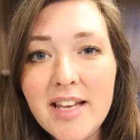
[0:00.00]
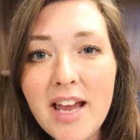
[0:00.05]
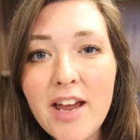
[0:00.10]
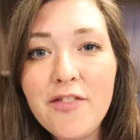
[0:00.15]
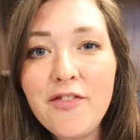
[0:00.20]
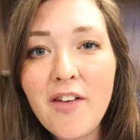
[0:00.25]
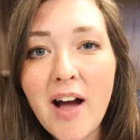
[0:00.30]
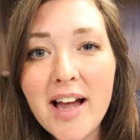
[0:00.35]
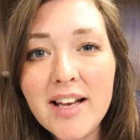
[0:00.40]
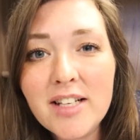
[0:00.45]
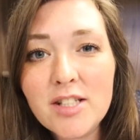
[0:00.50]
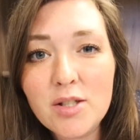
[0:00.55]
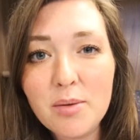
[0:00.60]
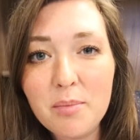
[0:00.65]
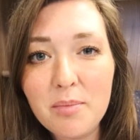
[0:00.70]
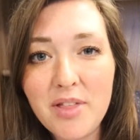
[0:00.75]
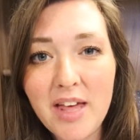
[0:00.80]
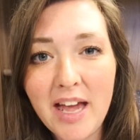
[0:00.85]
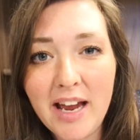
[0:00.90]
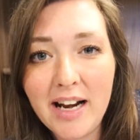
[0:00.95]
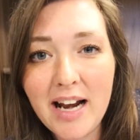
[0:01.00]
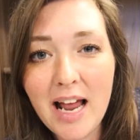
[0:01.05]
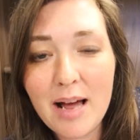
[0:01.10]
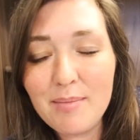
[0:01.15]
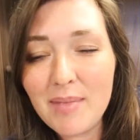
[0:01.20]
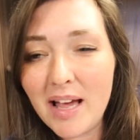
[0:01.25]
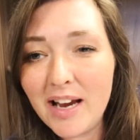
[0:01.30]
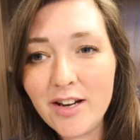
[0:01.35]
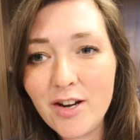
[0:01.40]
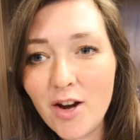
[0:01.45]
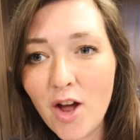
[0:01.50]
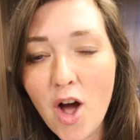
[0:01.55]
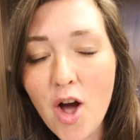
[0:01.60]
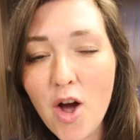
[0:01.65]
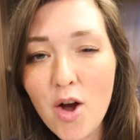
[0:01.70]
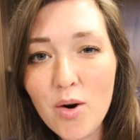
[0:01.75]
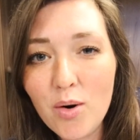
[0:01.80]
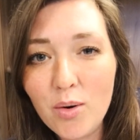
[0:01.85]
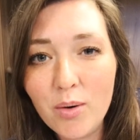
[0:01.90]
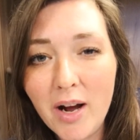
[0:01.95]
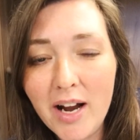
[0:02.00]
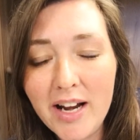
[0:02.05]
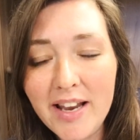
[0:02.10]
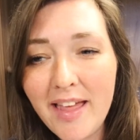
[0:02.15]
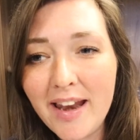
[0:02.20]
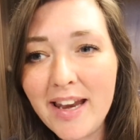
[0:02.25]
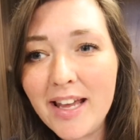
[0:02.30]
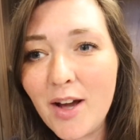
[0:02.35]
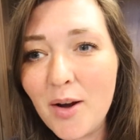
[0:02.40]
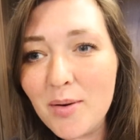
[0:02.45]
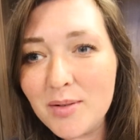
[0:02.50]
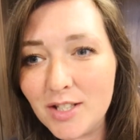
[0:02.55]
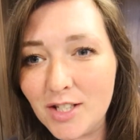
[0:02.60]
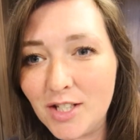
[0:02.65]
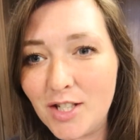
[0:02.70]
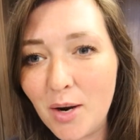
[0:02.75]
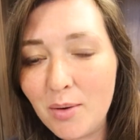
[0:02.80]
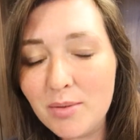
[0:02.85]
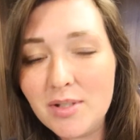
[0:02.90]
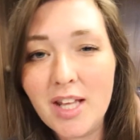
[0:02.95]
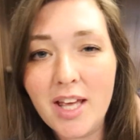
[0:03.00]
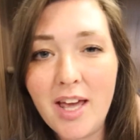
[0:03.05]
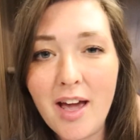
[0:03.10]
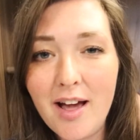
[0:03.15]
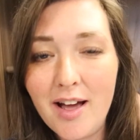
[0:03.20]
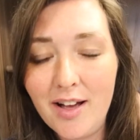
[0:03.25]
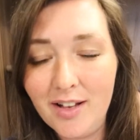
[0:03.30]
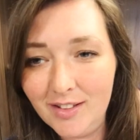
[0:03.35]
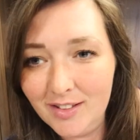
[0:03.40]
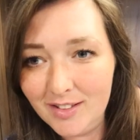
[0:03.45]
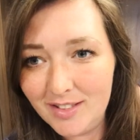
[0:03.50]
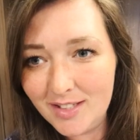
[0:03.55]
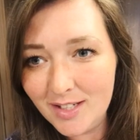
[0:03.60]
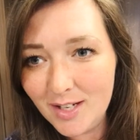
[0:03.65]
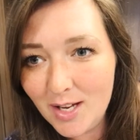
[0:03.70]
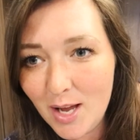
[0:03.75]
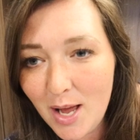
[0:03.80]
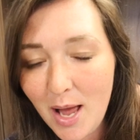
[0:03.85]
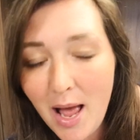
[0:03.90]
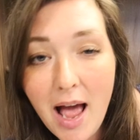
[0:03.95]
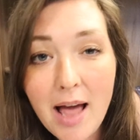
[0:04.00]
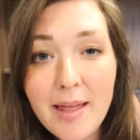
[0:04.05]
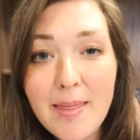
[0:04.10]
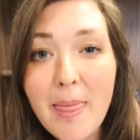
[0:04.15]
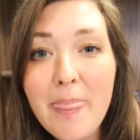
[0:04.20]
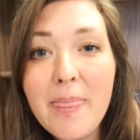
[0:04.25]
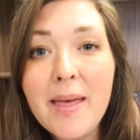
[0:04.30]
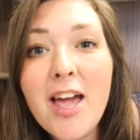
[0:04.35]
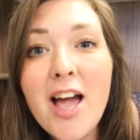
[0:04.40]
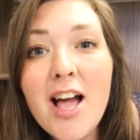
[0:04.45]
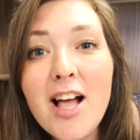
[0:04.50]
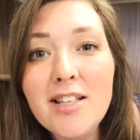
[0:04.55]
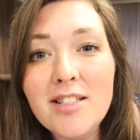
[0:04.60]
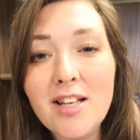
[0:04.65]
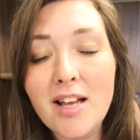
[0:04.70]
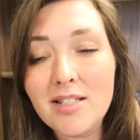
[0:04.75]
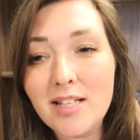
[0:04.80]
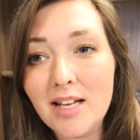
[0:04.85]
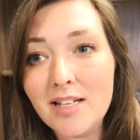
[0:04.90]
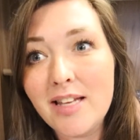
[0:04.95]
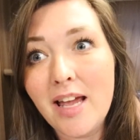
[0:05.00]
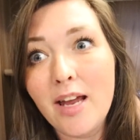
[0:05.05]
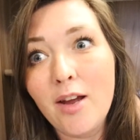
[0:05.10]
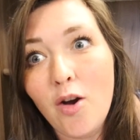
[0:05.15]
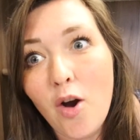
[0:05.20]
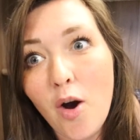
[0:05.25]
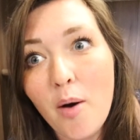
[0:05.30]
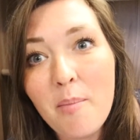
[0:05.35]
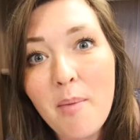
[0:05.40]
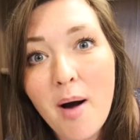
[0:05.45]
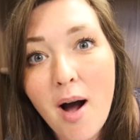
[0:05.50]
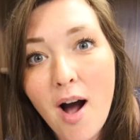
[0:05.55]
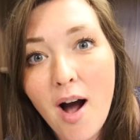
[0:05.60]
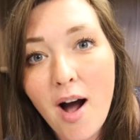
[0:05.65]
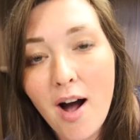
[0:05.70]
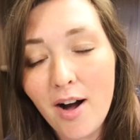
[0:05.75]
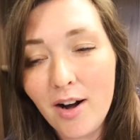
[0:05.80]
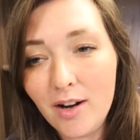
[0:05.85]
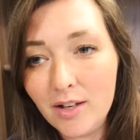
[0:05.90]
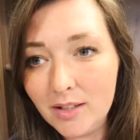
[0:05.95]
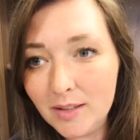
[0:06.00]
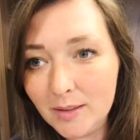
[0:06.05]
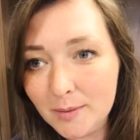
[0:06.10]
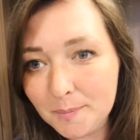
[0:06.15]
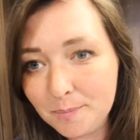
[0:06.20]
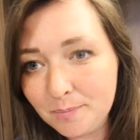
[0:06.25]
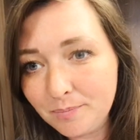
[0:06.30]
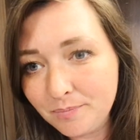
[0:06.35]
He finds something, and I'm like, no. And then he goes and shows the girls. And then the girls all start saying, come on.